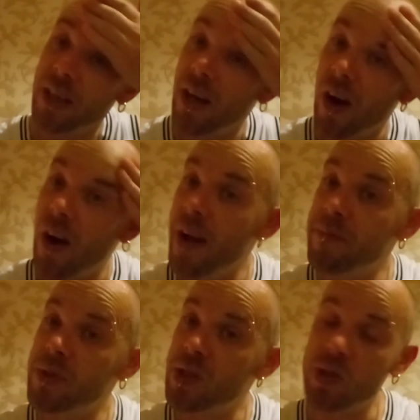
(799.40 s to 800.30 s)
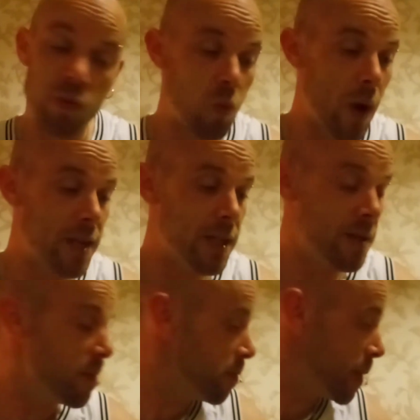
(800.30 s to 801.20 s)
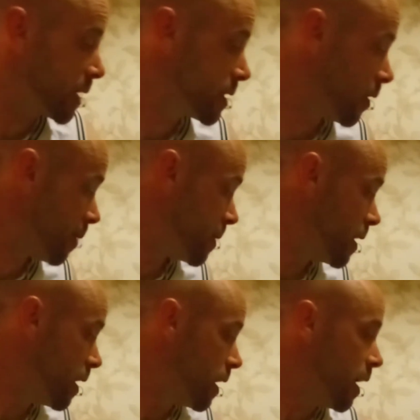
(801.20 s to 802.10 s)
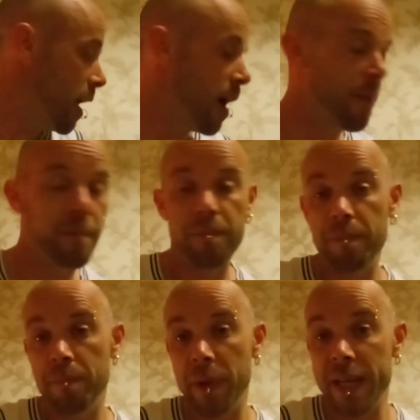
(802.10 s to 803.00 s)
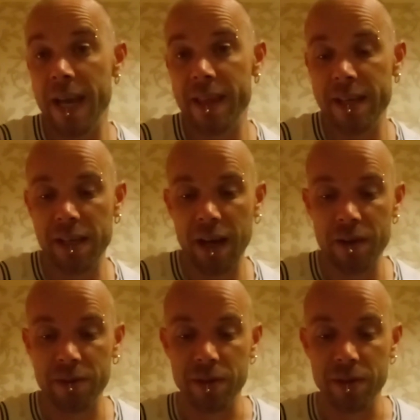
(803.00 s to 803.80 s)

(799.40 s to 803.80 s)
I am sweating big time. But yeah, there you go.